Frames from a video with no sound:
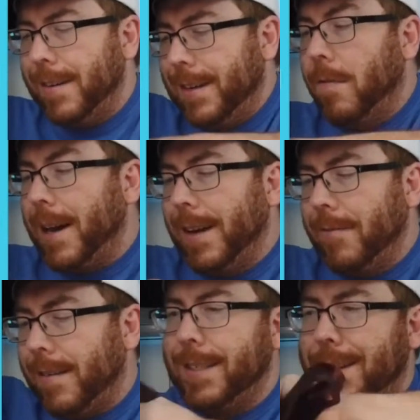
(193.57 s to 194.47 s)
This is the
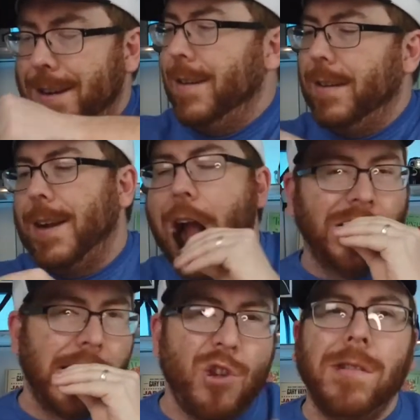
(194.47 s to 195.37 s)
regular,
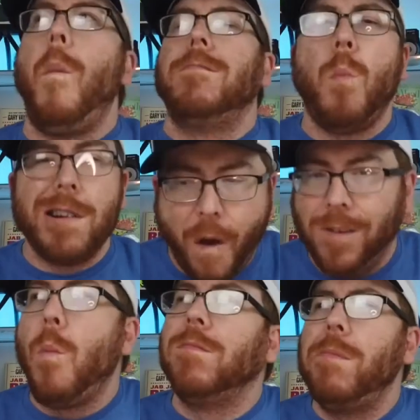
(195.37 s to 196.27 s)
and the
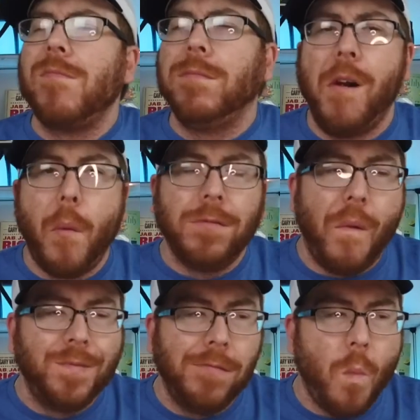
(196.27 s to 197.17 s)
only difference
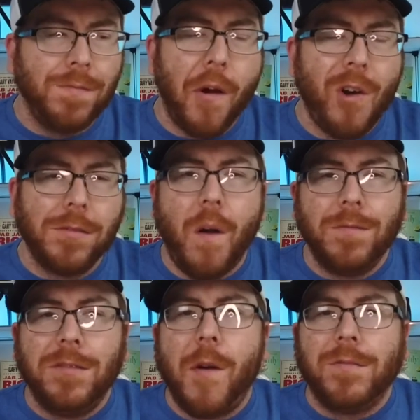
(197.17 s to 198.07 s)
is it tastes just
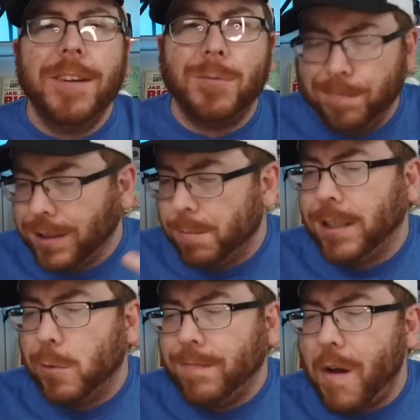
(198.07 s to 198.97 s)
like the Hill Country,
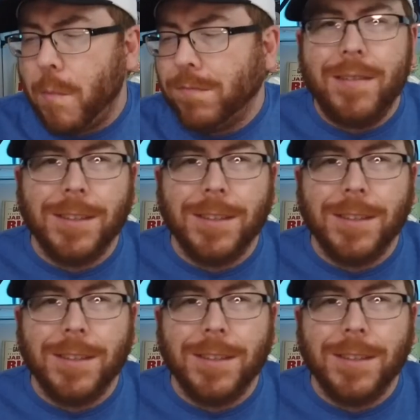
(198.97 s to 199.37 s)
but